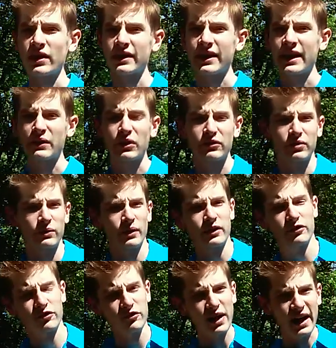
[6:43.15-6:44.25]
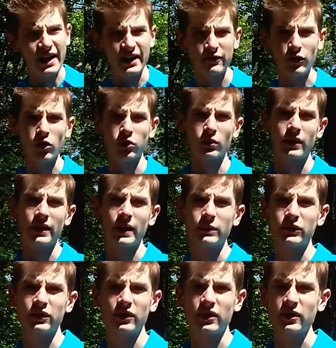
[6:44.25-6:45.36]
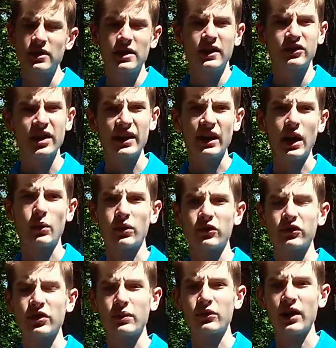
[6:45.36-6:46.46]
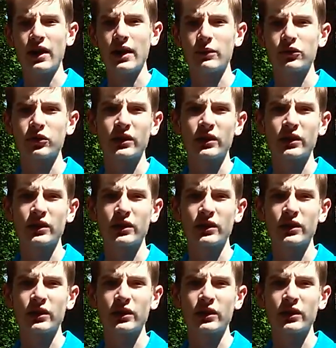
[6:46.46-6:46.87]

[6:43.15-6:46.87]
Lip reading: I get anywhere from like 5 all the way up to 10 hours sometimes.